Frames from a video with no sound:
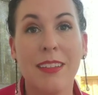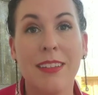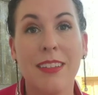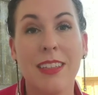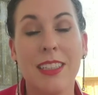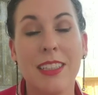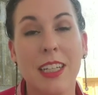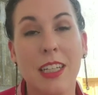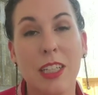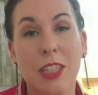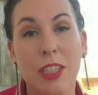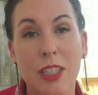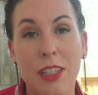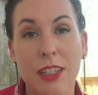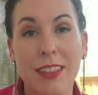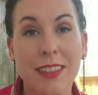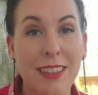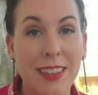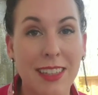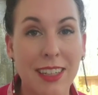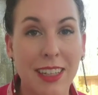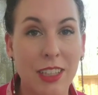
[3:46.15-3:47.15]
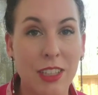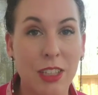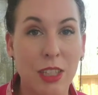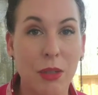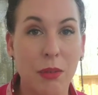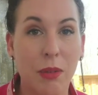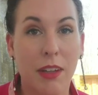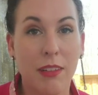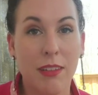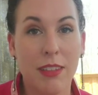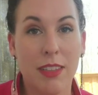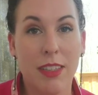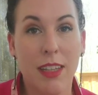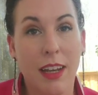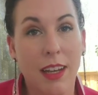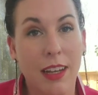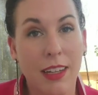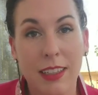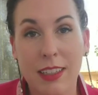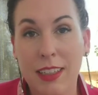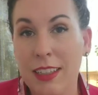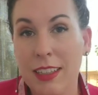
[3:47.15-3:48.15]
The intention is to get you
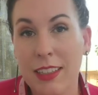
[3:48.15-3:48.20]
outside.